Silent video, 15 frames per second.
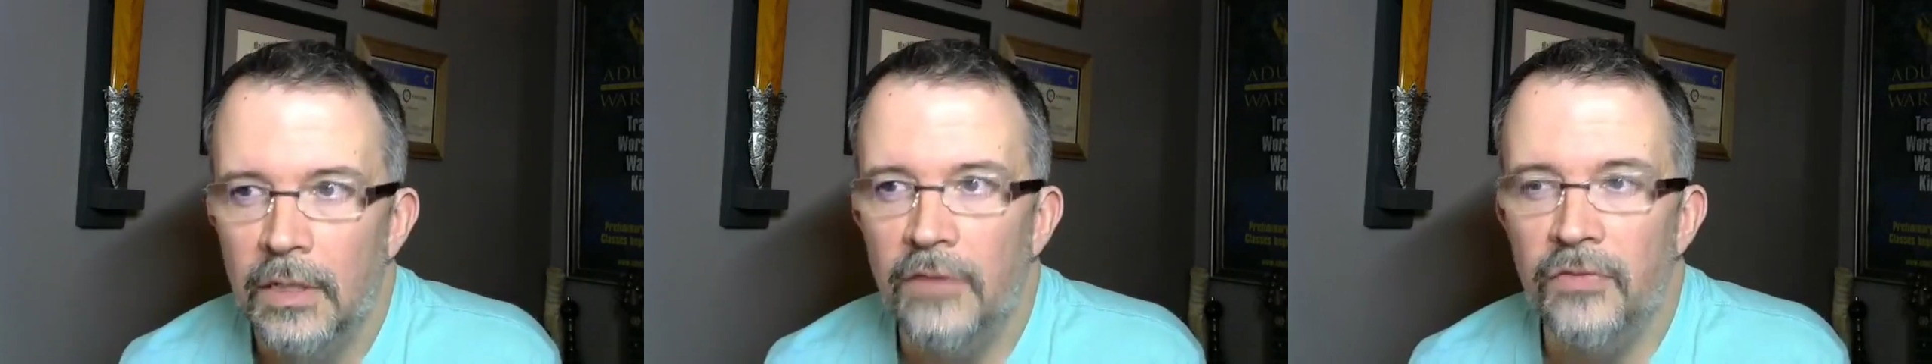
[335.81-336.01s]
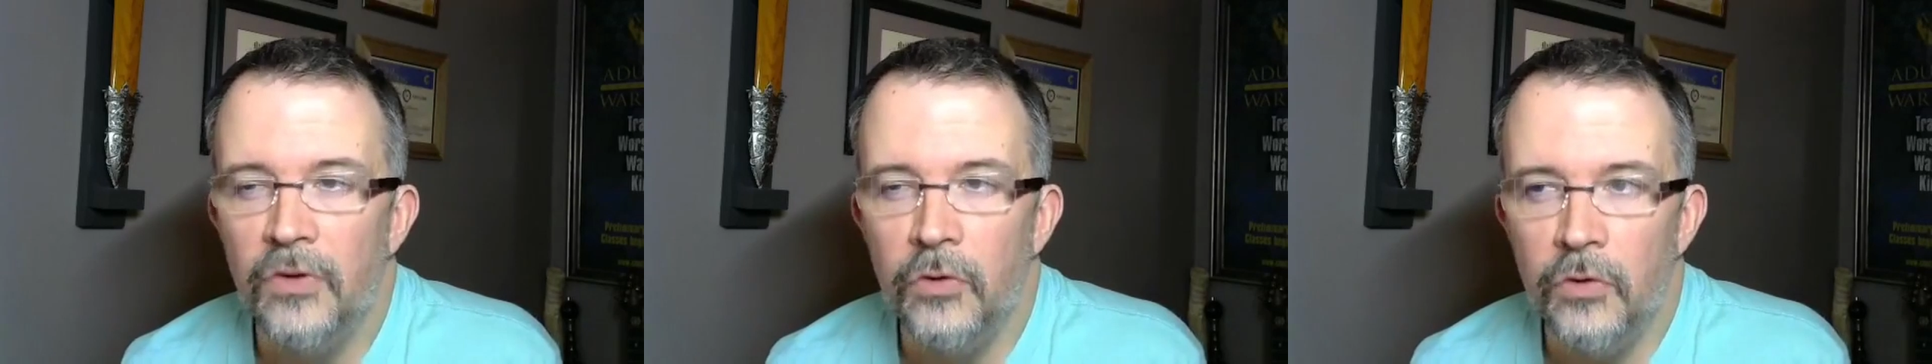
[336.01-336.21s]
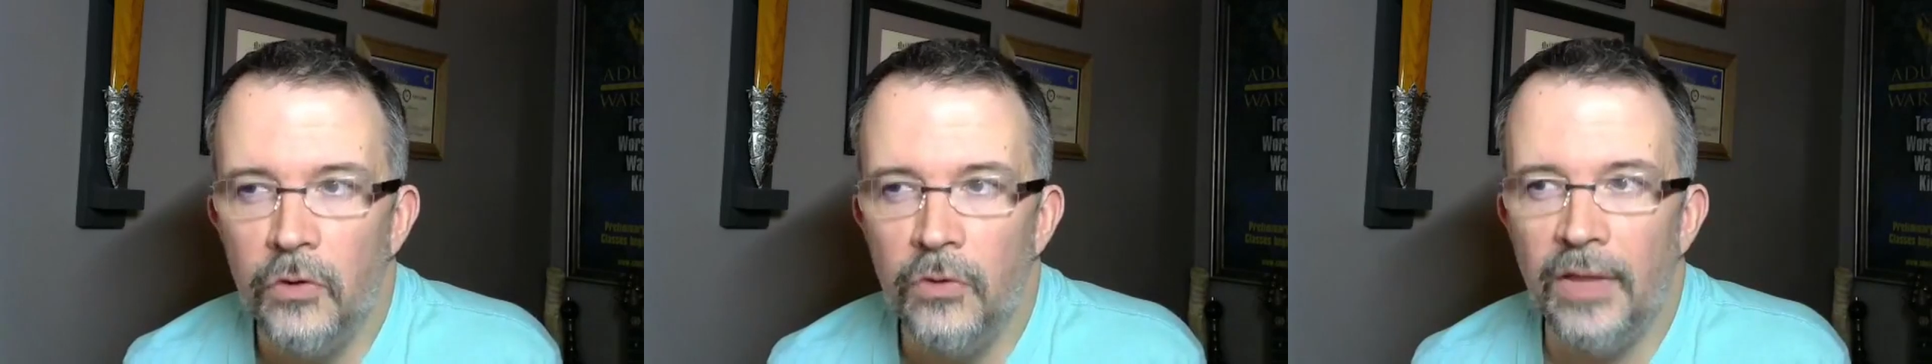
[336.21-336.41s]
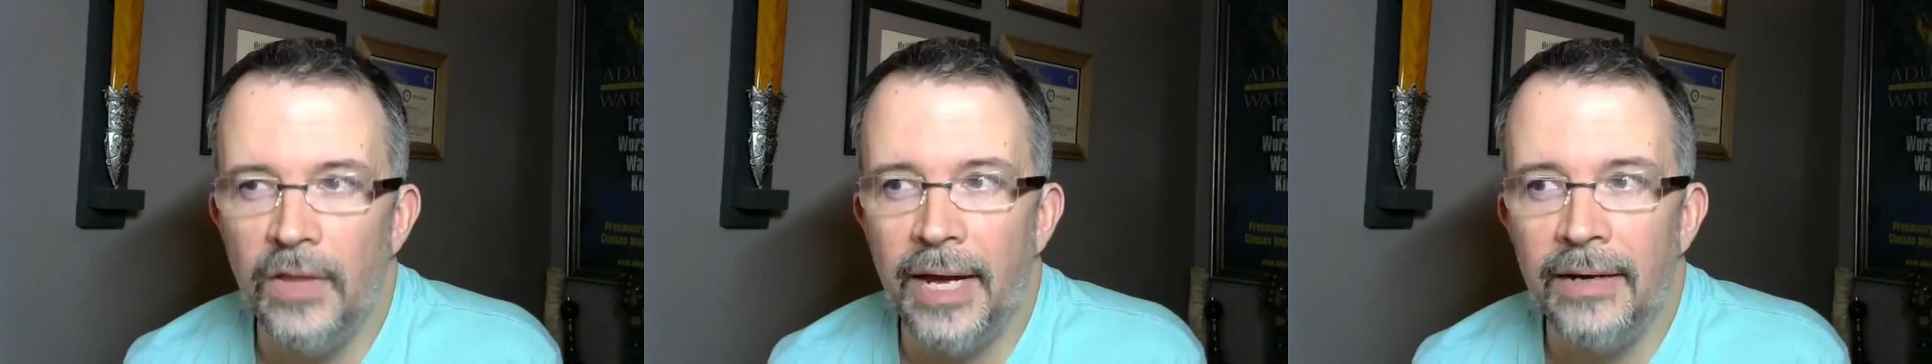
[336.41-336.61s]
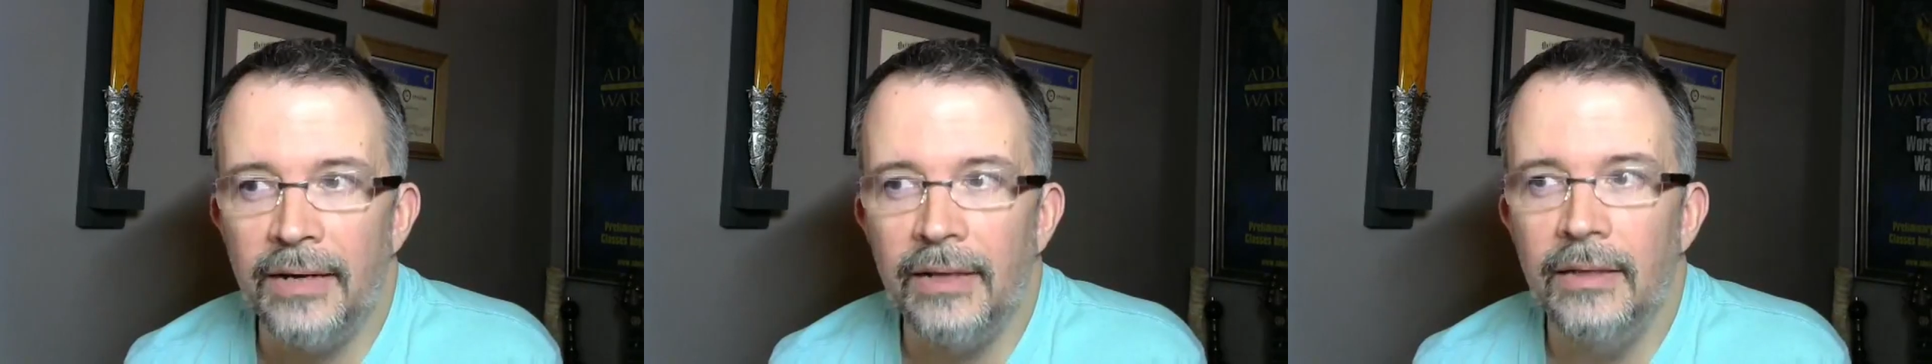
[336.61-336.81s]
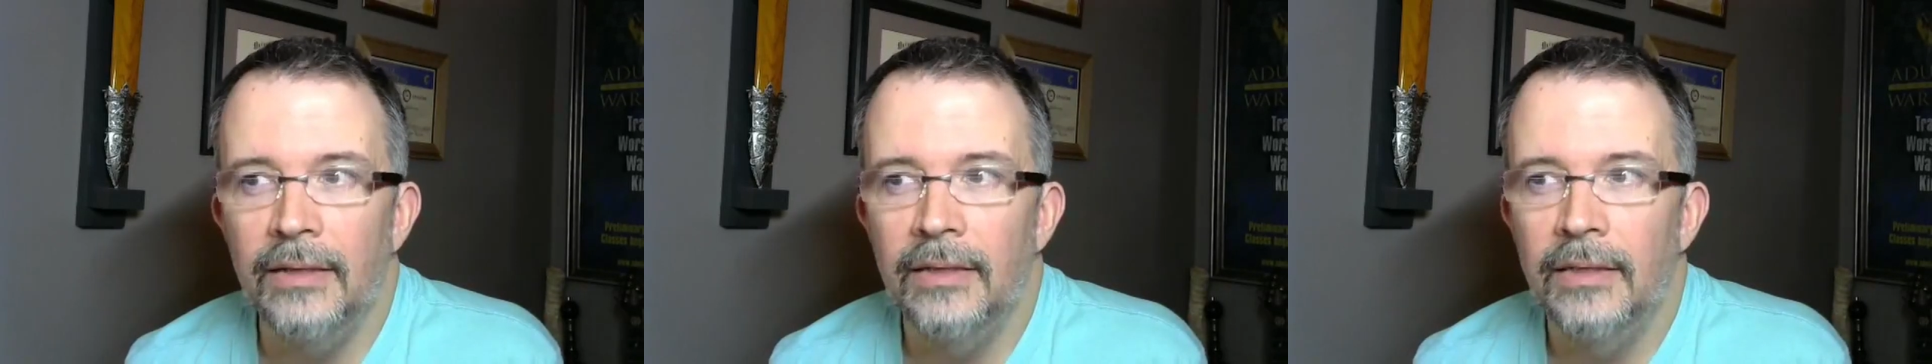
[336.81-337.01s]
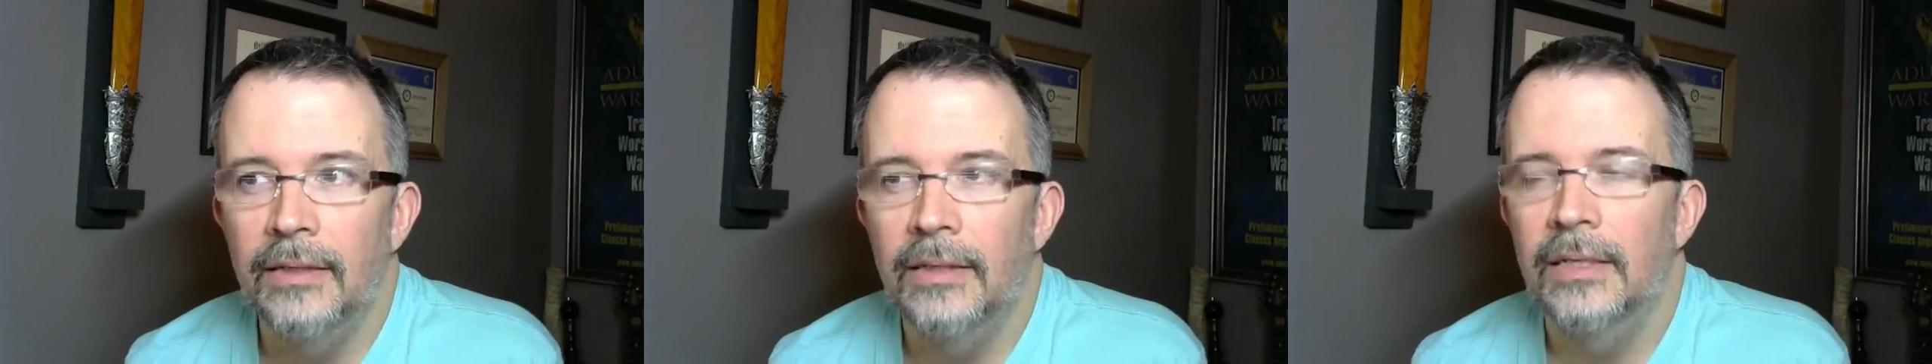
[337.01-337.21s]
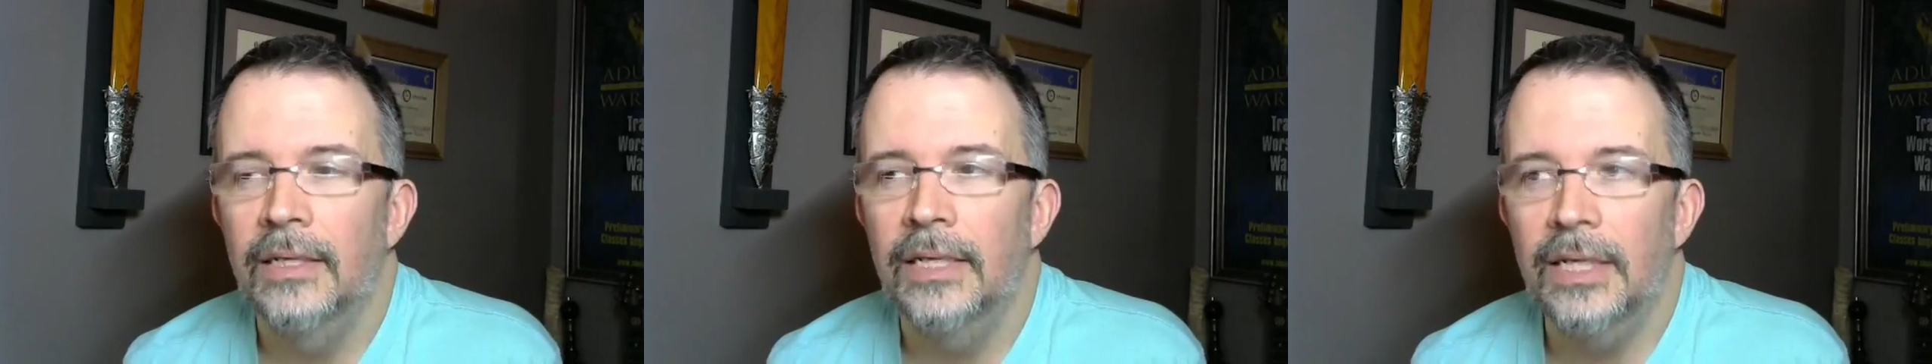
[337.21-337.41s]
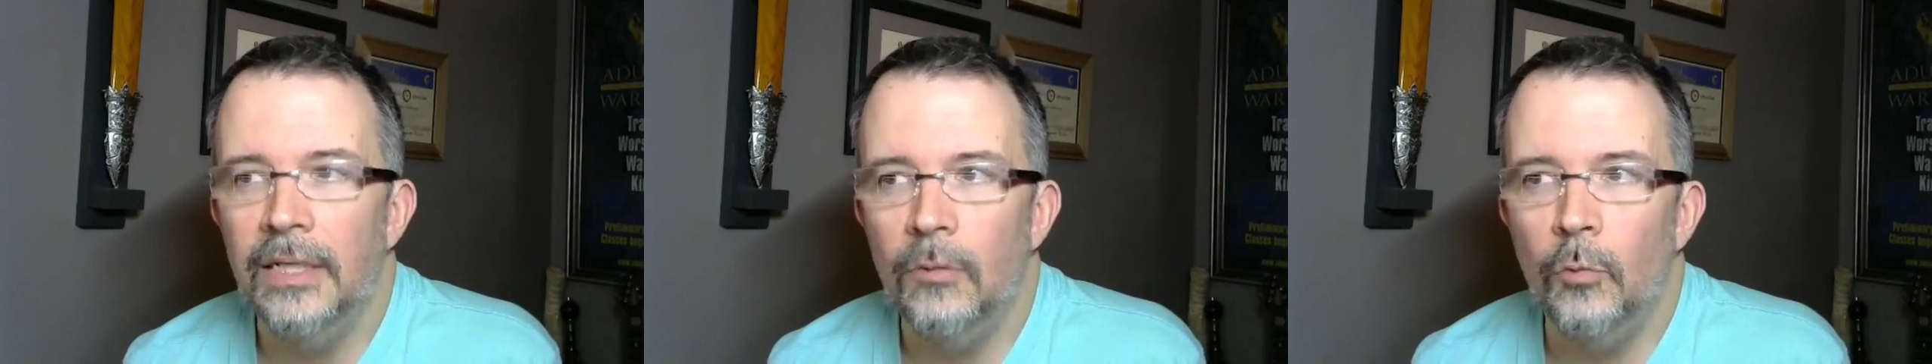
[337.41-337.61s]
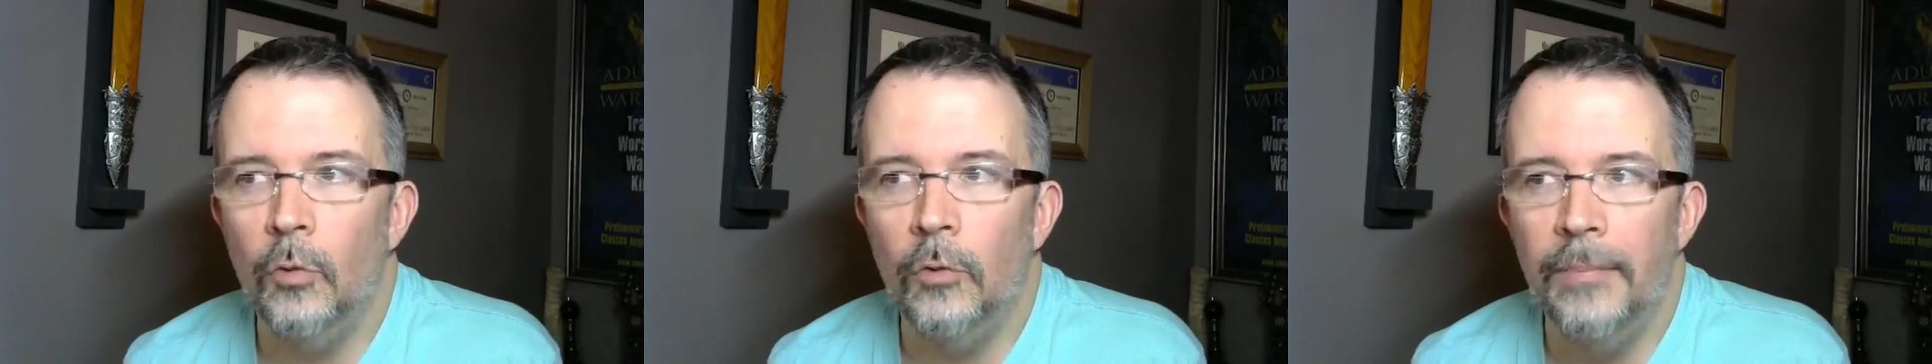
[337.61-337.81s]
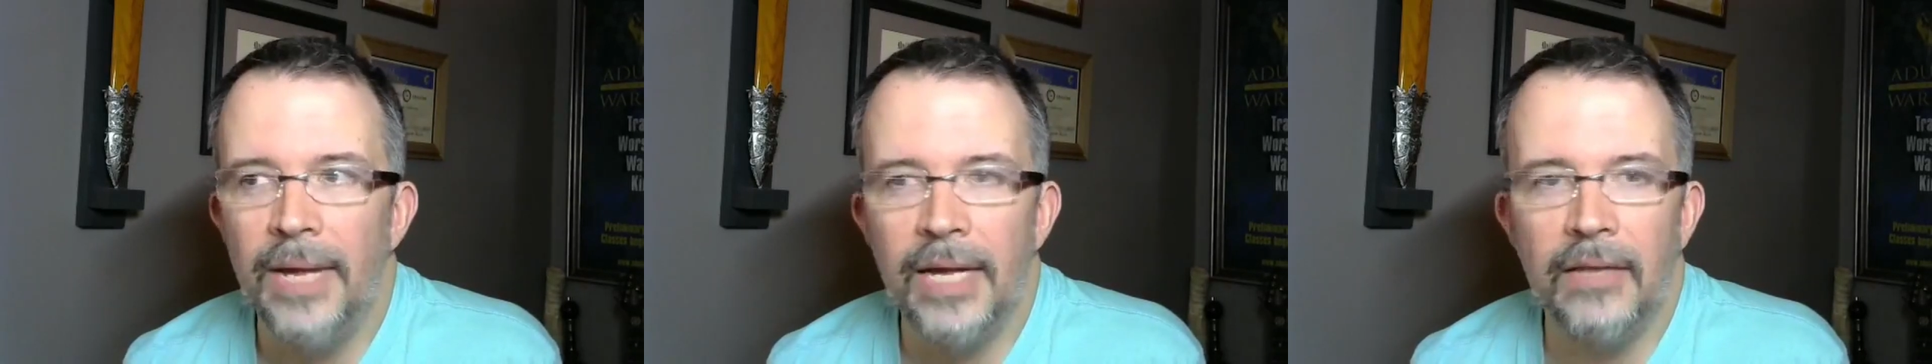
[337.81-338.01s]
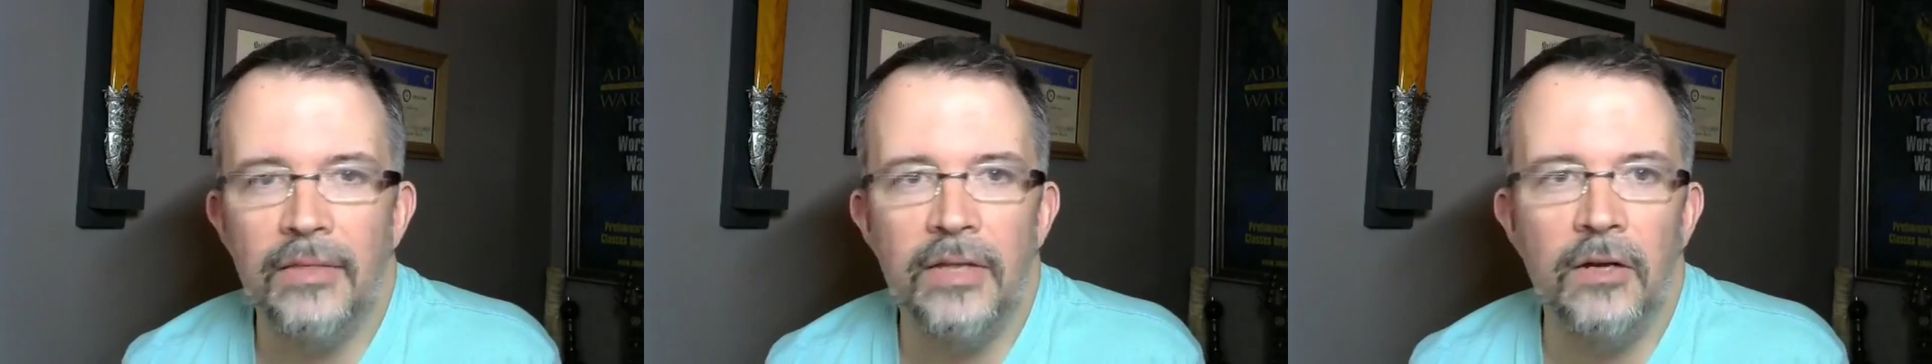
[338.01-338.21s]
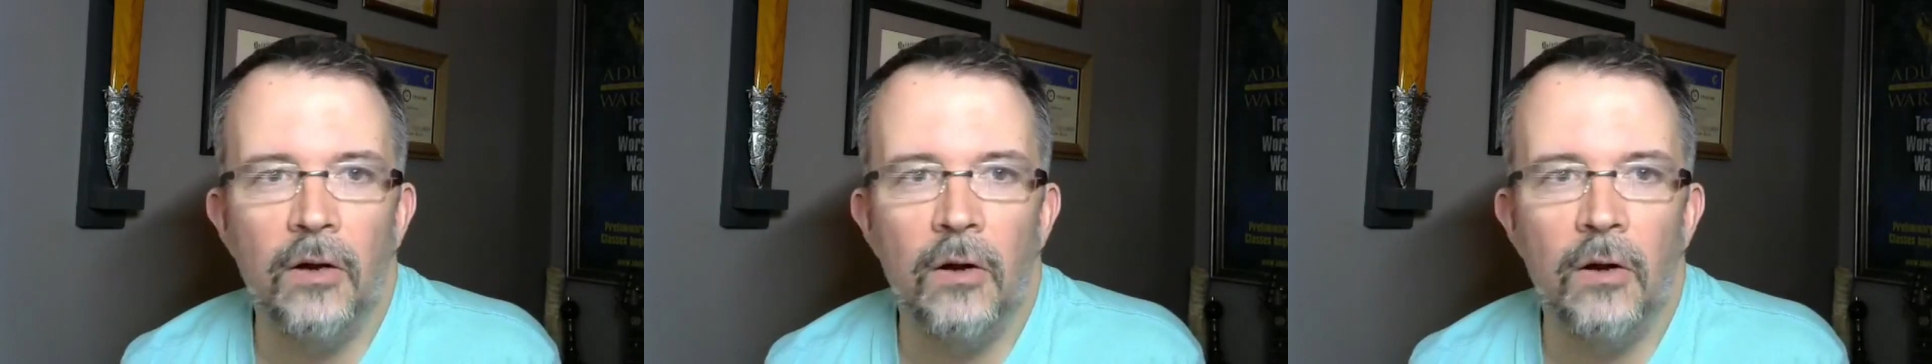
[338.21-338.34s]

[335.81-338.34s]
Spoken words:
If you do that, it will make the